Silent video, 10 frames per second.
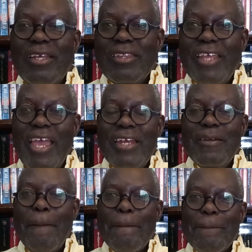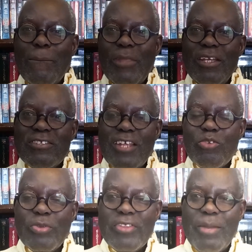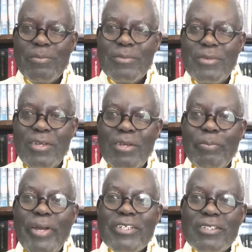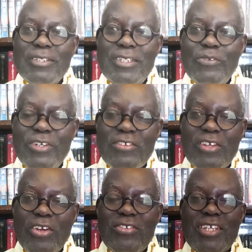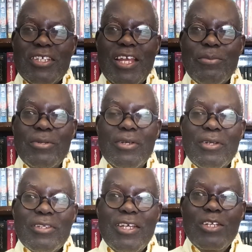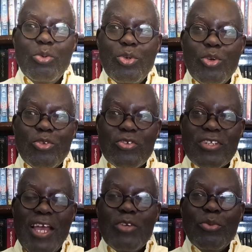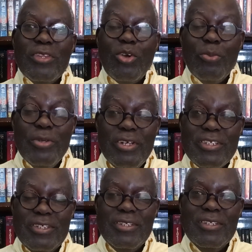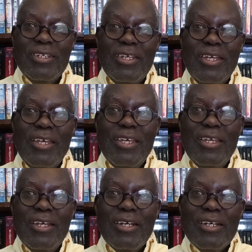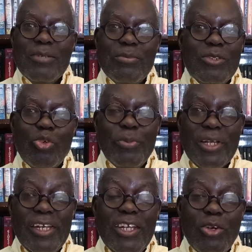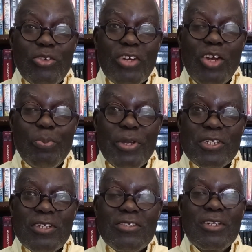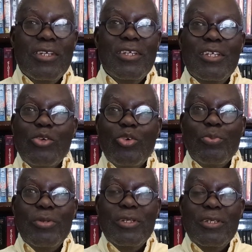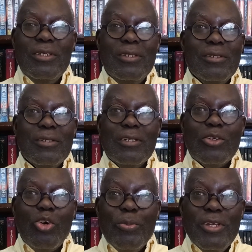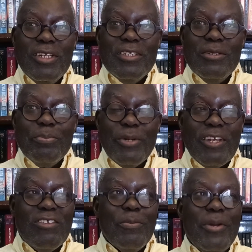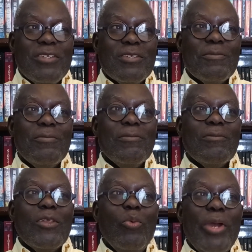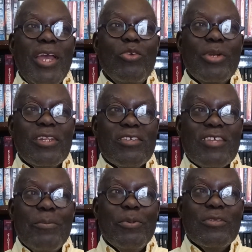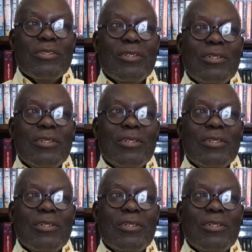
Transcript: then it starts with them. But if it is a research lab, then it could also start with the community. It could be clinical trial patients, it could be community participants, where you get the samples.